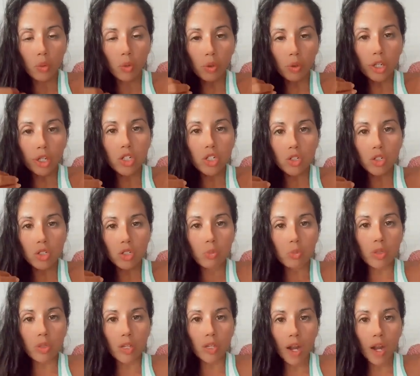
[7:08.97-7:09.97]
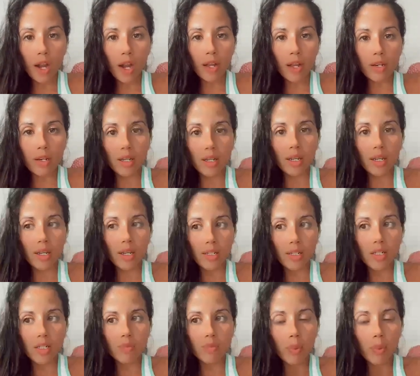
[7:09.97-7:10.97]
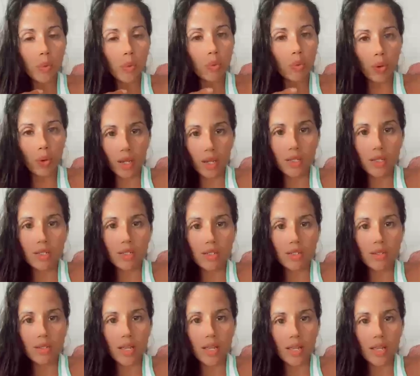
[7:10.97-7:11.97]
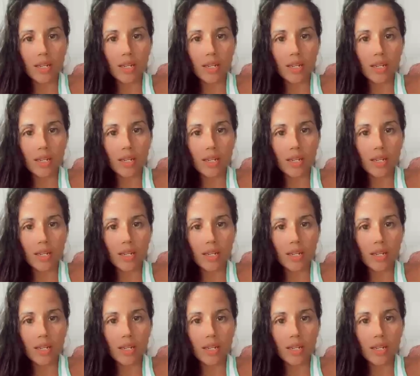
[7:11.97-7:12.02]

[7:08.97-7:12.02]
Your relationship with God is both ways.